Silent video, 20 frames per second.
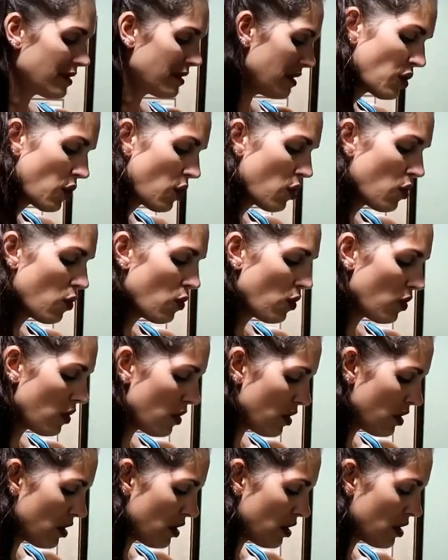So
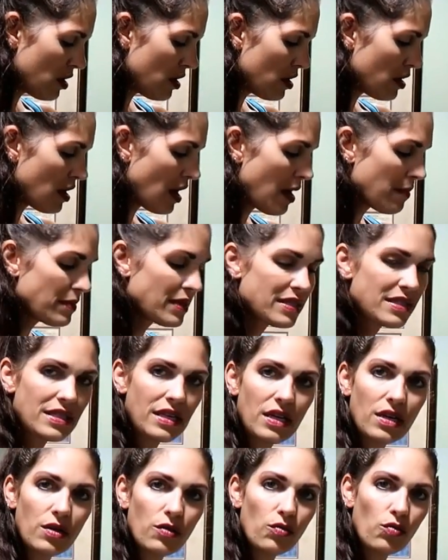I'm just
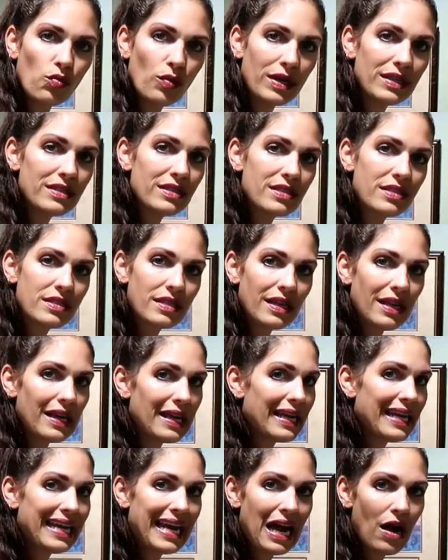gonna rinse
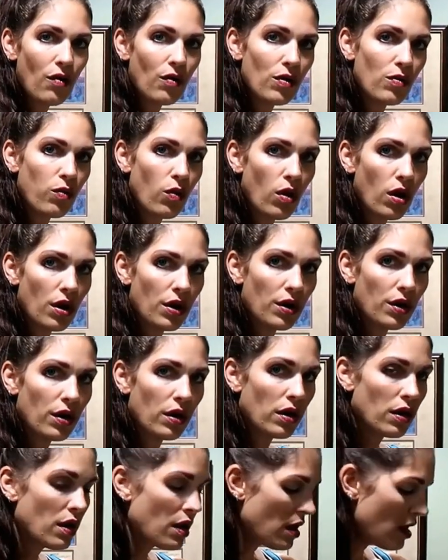it out with
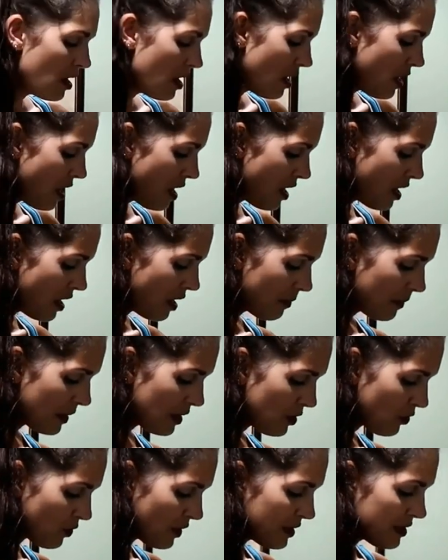water, and I'm
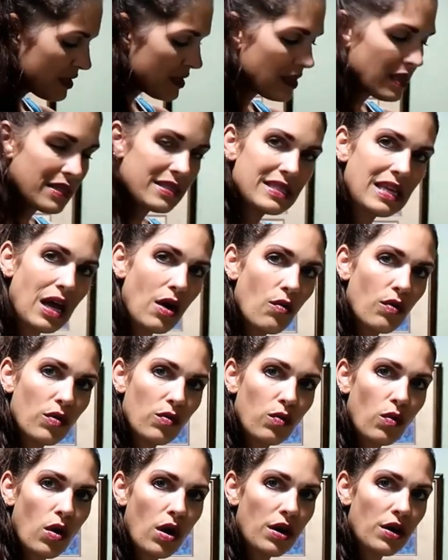gonna rinse this out
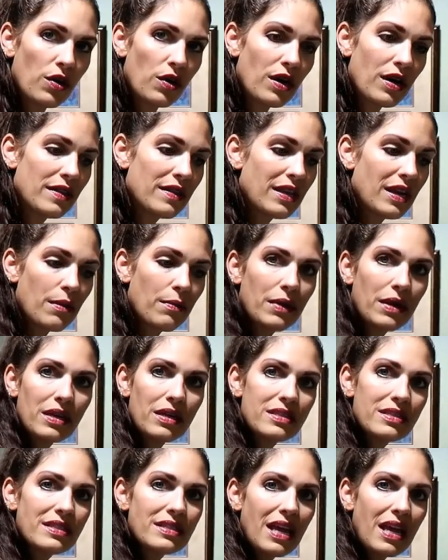with water, and then I'm
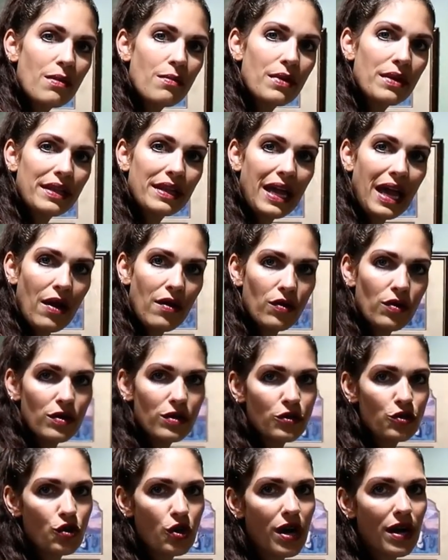gonna set them on the counter
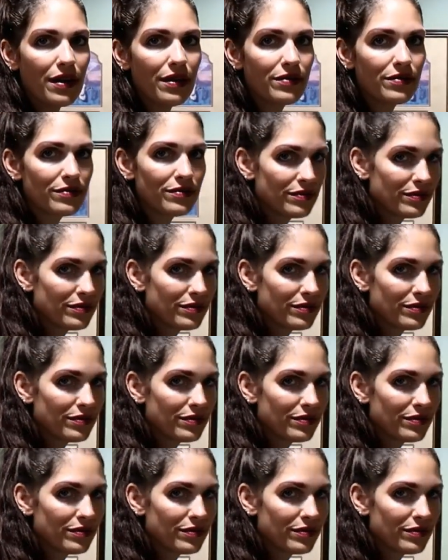to dry.